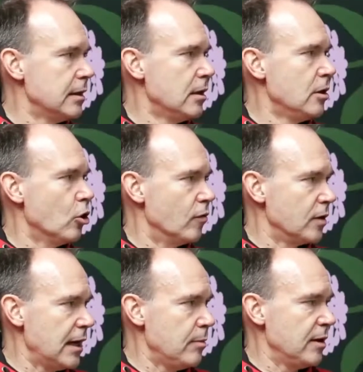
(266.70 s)
of
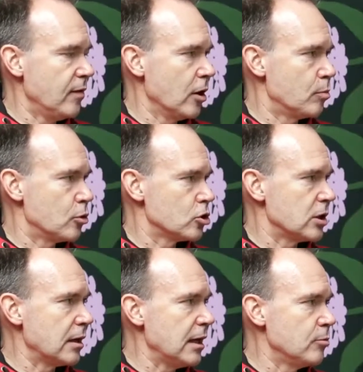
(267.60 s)
game developers
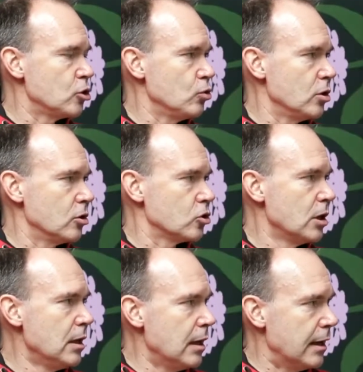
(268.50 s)
and game studios.
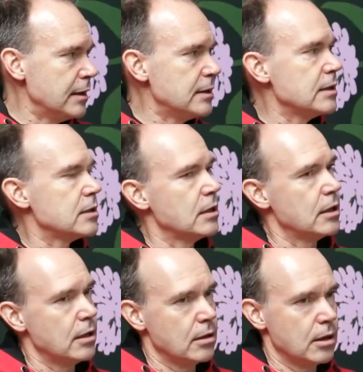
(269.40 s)
And this is,
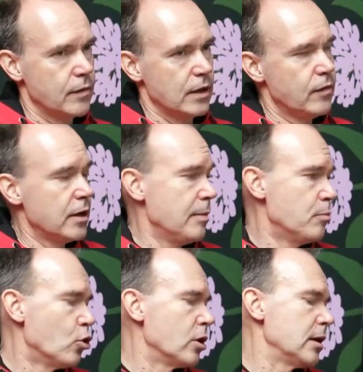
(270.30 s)
I think, very
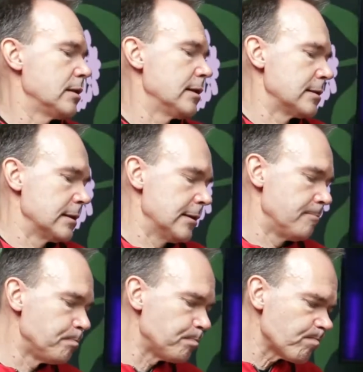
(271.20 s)
important that
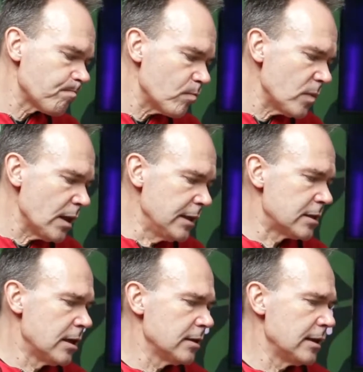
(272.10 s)
it's
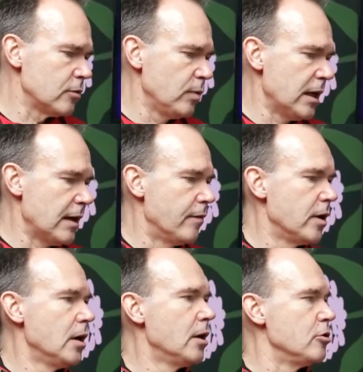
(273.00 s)
not that we have
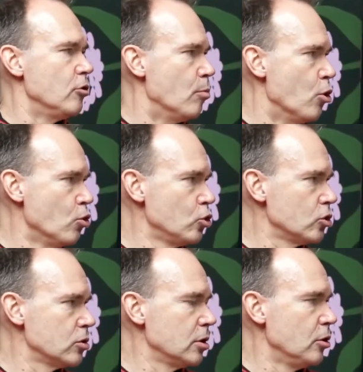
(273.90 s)
the
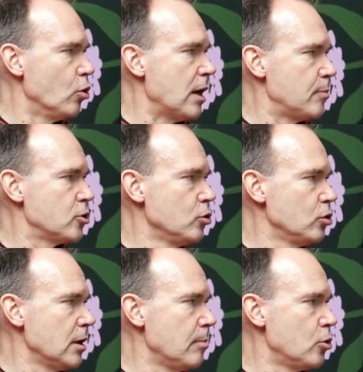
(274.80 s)
most, absolute
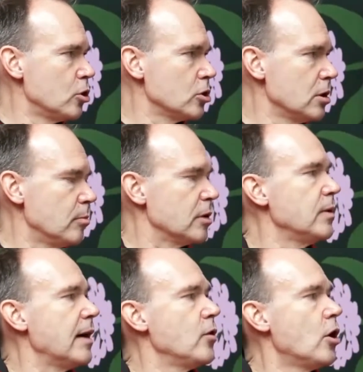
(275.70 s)
numbers, but we
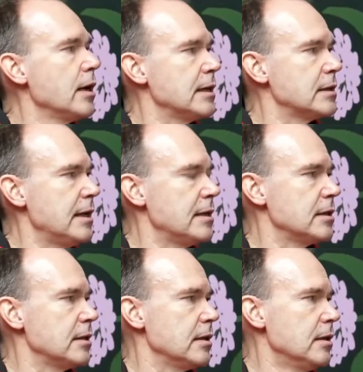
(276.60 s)
have the highest
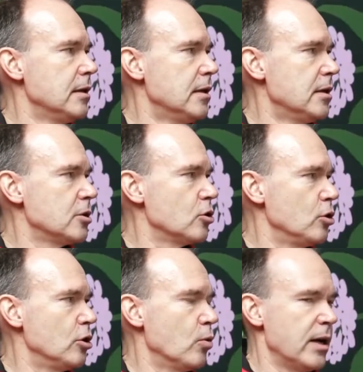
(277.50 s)
density. So,
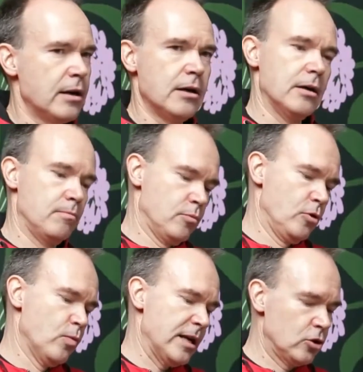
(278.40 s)
when
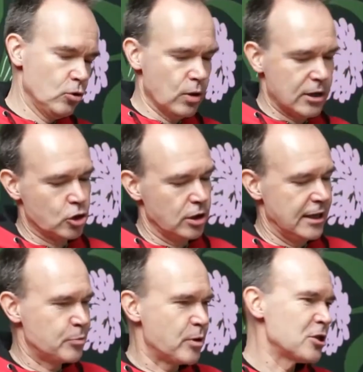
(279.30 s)
went to actually
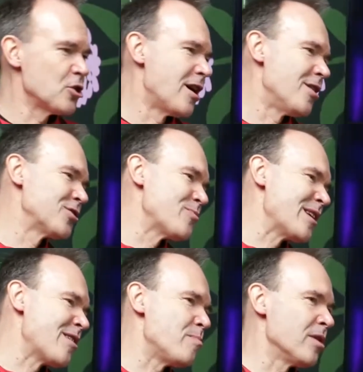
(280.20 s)
Espresso House to pick
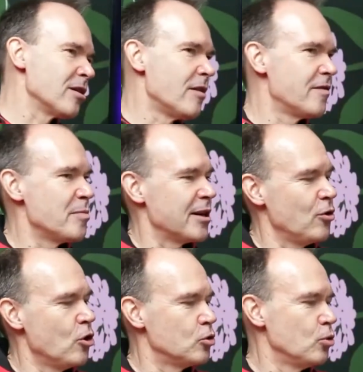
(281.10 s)
up my coffee, but you
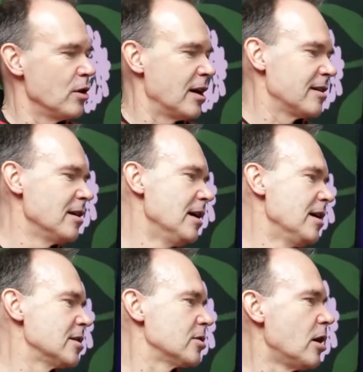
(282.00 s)
go to like
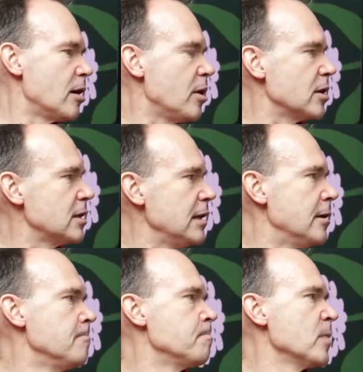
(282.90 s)
Starbucks
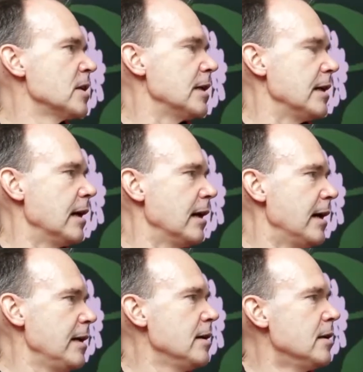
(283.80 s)
in, say,
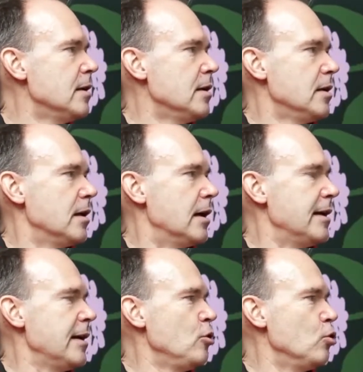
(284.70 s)
LA, and
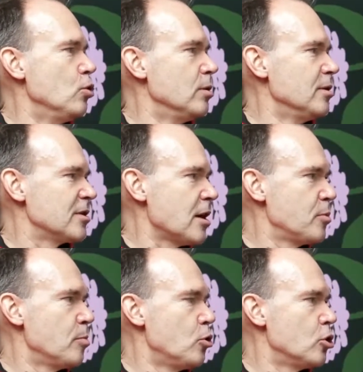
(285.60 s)
then you stop
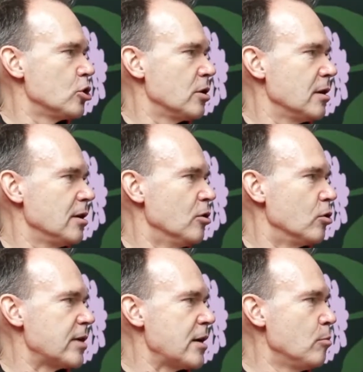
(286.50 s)
the person,
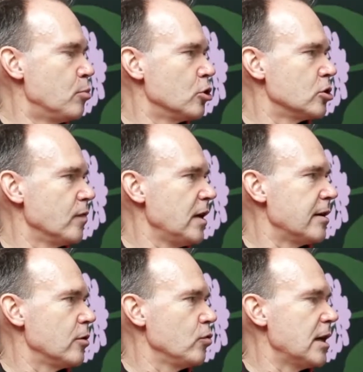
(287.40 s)
random person there,
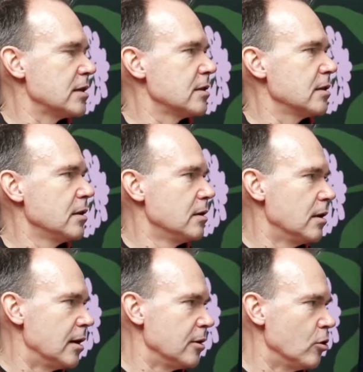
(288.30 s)
and you ask,
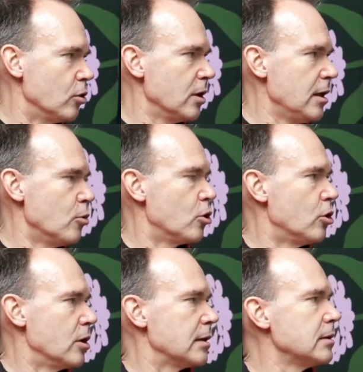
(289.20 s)
him or her that,